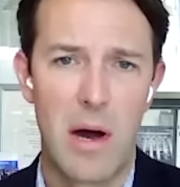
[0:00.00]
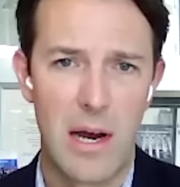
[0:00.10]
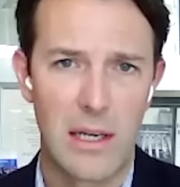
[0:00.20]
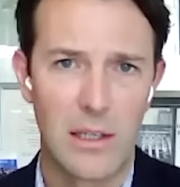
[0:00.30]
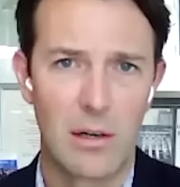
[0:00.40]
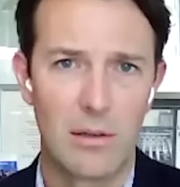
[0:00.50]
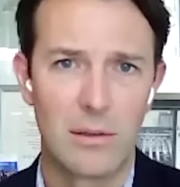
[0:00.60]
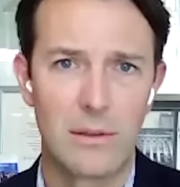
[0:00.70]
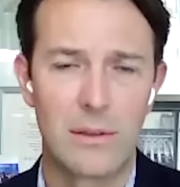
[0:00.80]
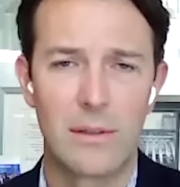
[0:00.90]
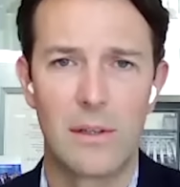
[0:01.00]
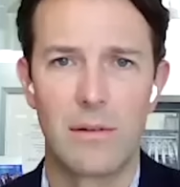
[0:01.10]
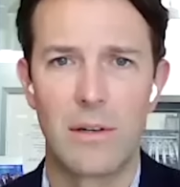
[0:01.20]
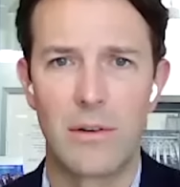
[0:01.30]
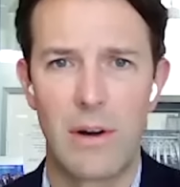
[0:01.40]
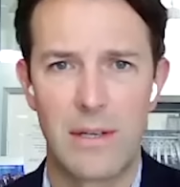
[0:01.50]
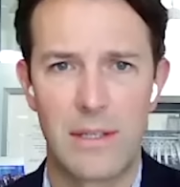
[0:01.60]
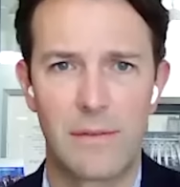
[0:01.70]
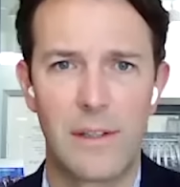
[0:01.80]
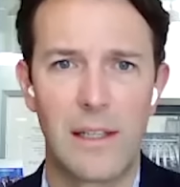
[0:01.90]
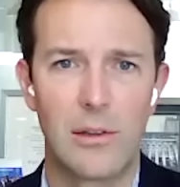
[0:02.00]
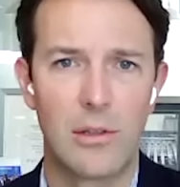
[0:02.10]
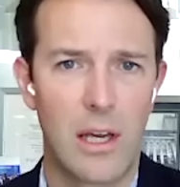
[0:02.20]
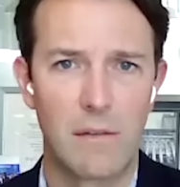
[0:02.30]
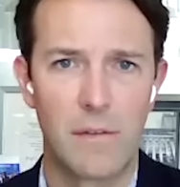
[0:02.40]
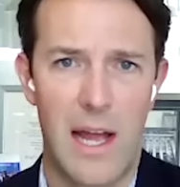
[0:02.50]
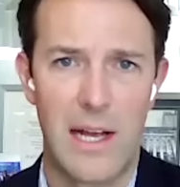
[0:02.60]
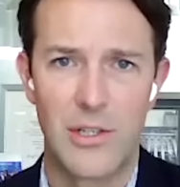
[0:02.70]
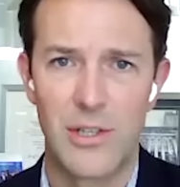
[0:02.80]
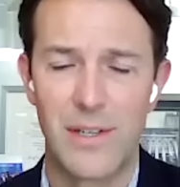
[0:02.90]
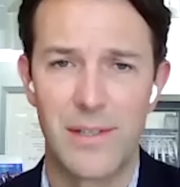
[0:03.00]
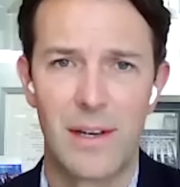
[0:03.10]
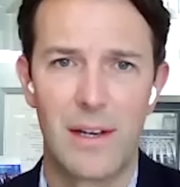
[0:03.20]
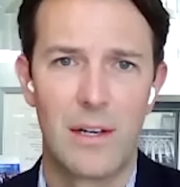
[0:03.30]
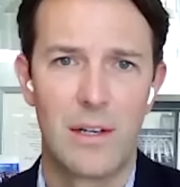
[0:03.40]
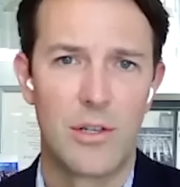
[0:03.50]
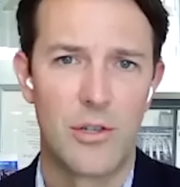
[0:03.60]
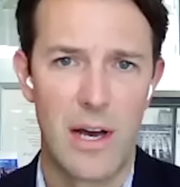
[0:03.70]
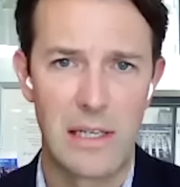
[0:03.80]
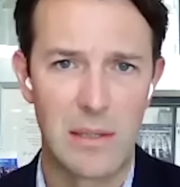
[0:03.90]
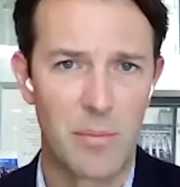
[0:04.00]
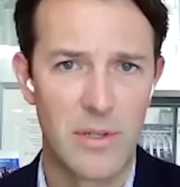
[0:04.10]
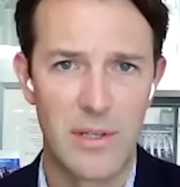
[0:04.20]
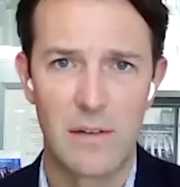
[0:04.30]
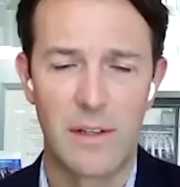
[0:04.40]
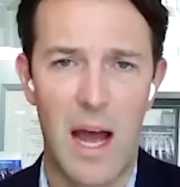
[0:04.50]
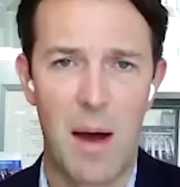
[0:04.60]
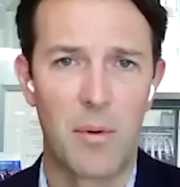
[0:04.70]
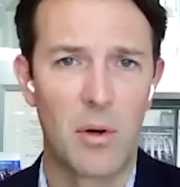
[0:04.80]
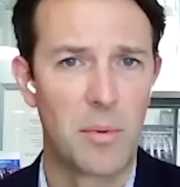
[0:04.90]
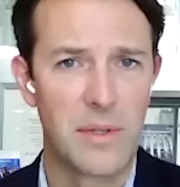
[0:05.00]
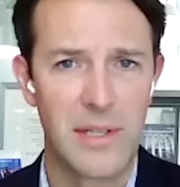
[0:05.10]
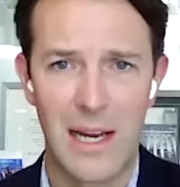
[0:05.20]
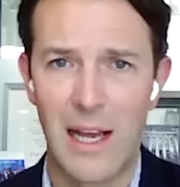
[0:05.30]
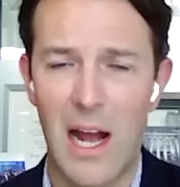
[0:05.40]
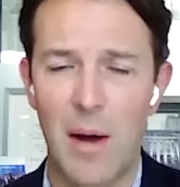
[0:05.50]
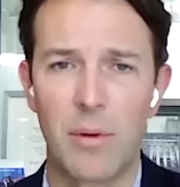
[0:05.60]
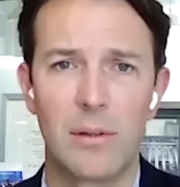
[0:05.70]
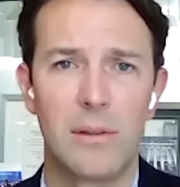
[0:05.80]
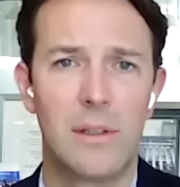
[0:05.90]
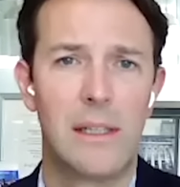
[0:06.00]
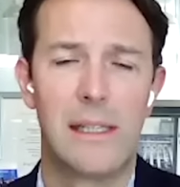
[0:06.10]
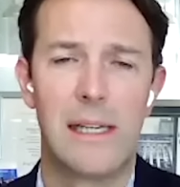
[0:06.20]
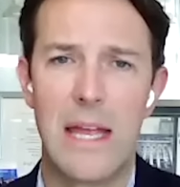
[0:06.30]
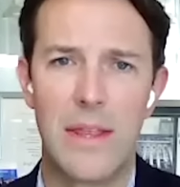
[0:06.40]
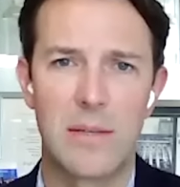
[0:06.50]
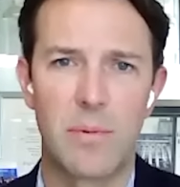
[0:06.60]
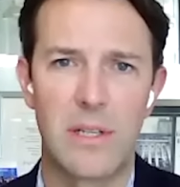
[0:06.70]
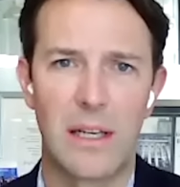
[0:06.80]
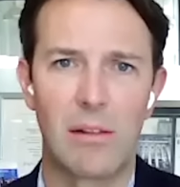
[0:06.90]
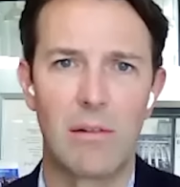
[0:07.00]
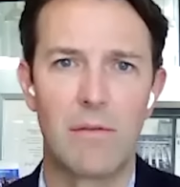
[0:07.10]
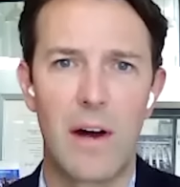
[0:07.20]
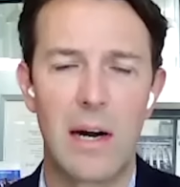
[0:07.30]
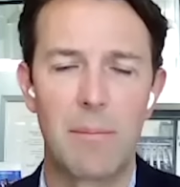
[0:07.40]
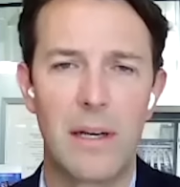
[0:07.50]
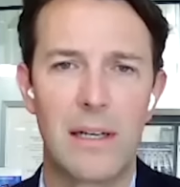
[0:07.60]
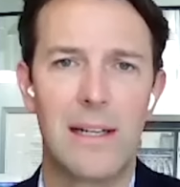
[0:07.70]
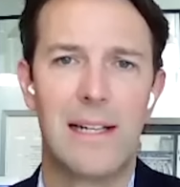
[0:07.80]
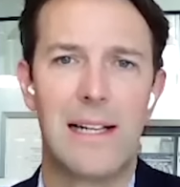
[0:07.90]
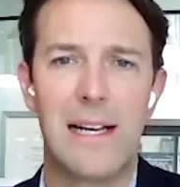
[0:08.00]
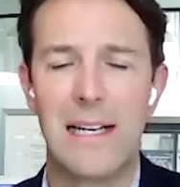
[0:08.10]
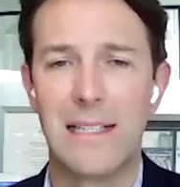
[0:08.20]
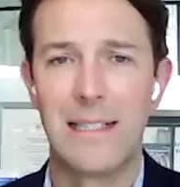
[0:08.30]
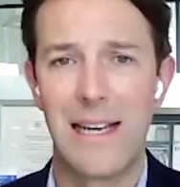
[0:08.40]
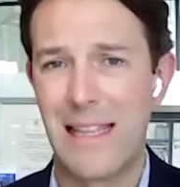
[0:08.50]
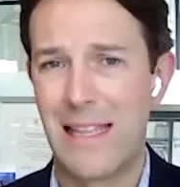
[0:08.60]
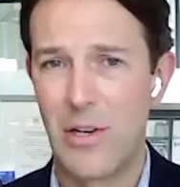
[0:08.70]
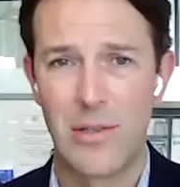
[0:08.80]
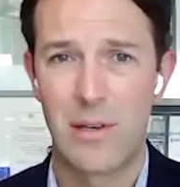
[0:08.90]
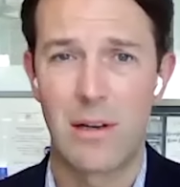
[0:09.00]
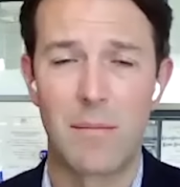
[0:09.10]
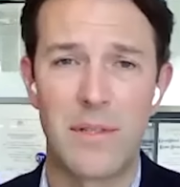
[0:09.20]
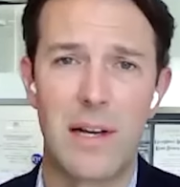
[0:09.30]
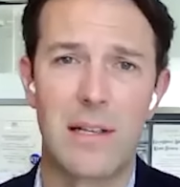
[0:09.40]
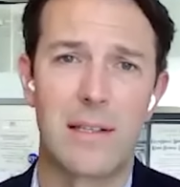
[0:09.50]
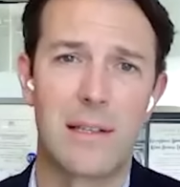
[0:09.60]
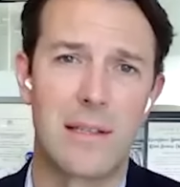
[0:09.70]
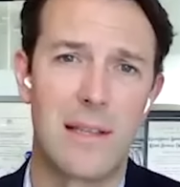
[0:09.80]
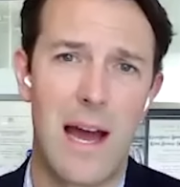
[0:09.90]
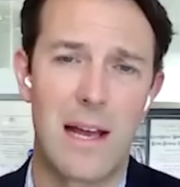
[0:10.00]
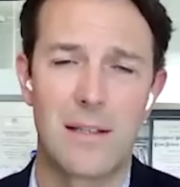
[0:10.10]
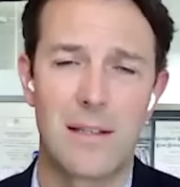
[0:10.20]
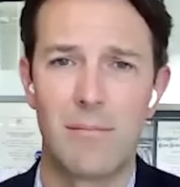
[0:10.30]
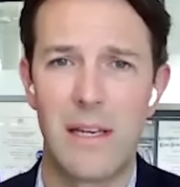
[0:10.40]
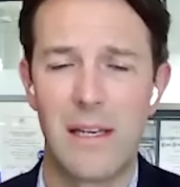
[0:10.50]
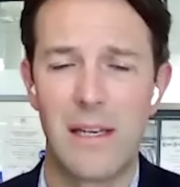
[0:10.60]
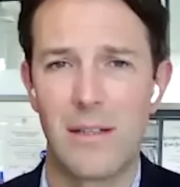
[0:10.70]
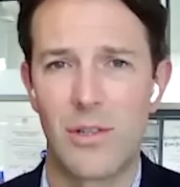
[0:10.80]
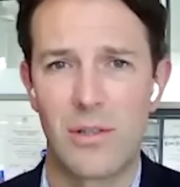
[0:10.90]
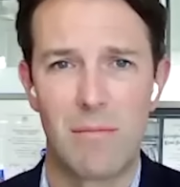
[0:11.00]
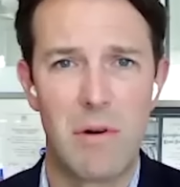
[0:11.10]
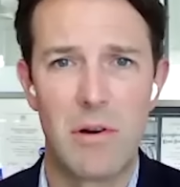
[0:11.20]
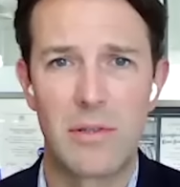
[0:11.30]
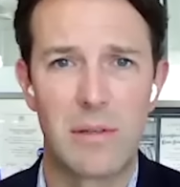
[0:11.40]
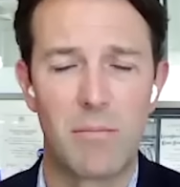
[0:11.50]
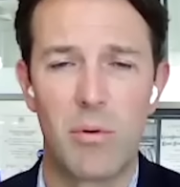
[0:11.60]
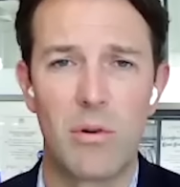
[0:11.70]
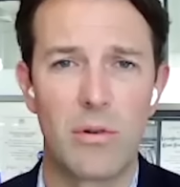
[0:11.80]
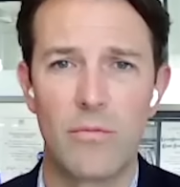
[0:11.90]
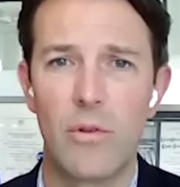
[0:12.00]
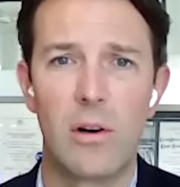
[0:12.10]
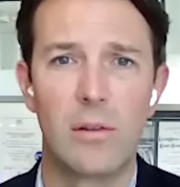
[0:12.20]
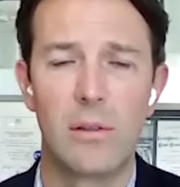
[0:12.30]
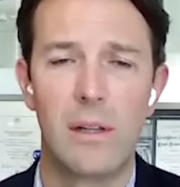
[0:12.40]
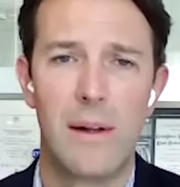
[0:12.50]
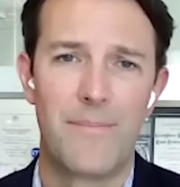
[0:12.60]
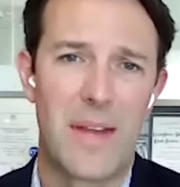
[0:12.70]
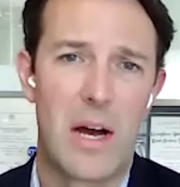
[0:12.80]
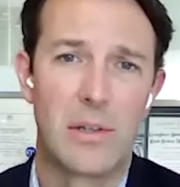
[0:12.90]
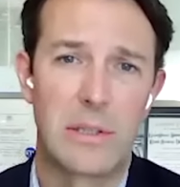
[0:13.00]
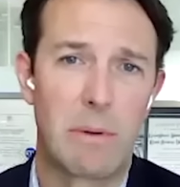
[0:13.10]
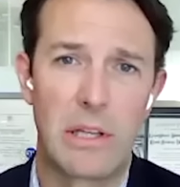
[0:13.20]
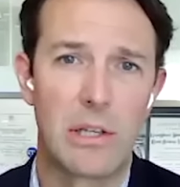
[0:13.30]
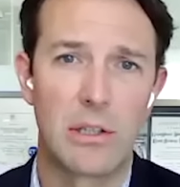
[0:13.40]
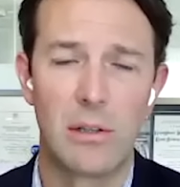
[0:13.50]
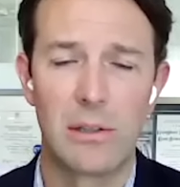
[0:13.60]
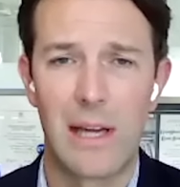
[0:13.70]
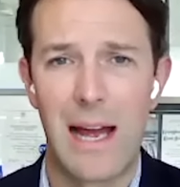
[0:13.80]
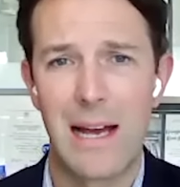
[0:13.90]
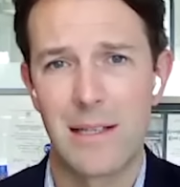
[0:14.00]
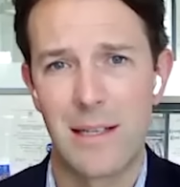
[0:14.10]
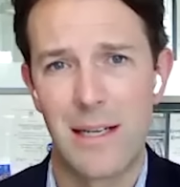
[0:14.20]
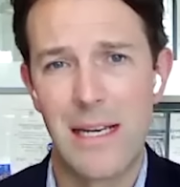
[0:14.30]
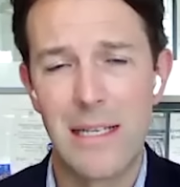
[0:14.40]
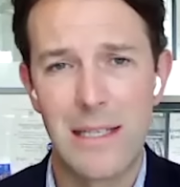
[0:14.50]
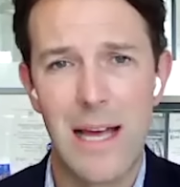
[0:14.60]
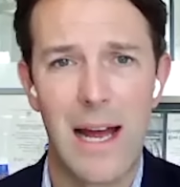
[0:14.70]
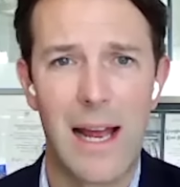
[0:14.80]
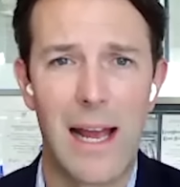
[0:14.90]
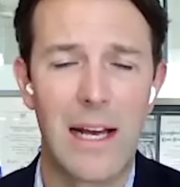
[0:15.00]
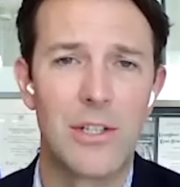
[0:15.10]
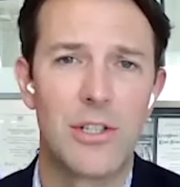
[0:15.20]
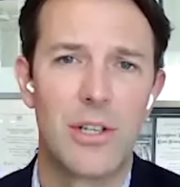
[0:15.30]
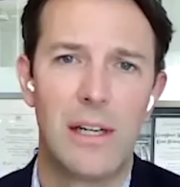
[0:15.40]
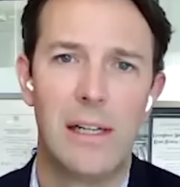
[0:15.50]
buying gold, you know, aggressively looking for hedges, trying to preserve capital, protect capital in this particular environment. And in those circumstances, that to me is just the most important role ultimately that gold has. It is that hedge.